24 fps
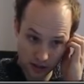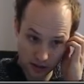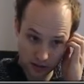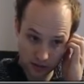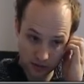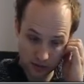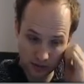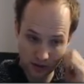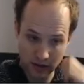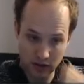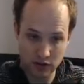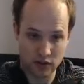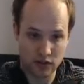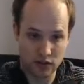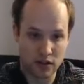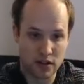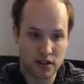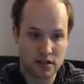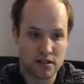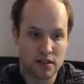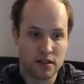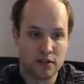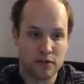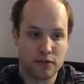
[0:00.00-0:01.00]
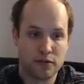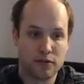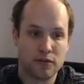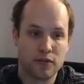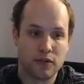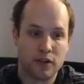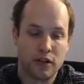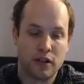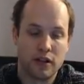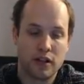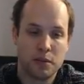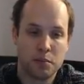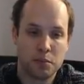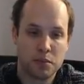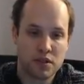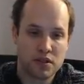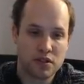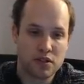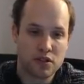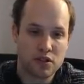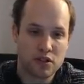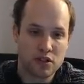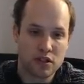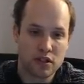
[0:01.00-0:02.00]
very aggressive in
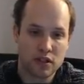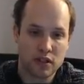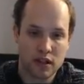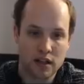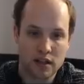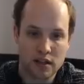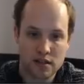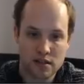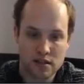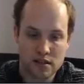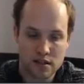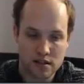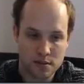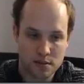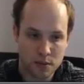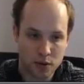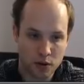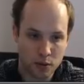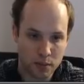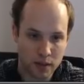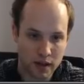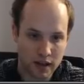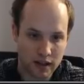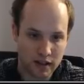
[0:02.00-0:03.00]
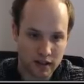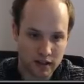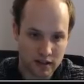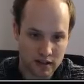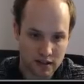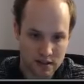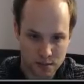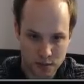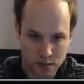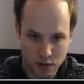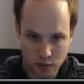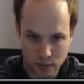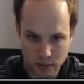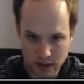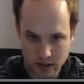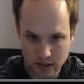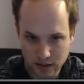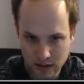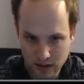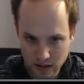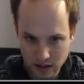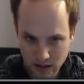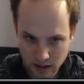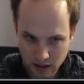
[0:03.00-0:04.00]
position against the small blind, and the small
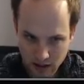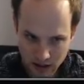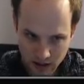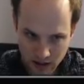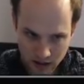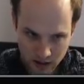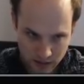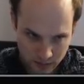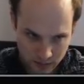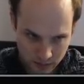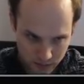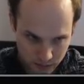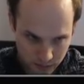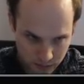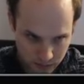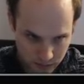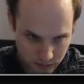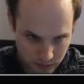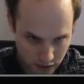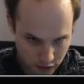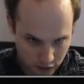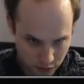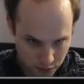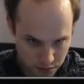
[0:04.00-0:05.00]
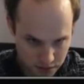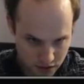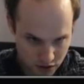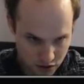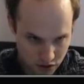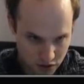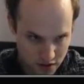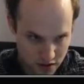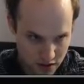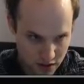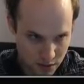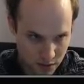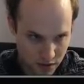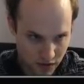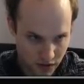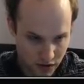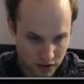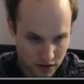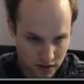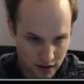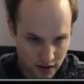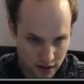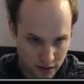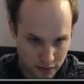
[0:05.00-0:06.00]
blind out of position is going to be very
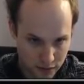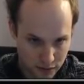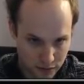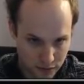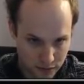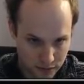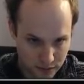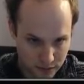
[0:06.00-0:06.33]
tough.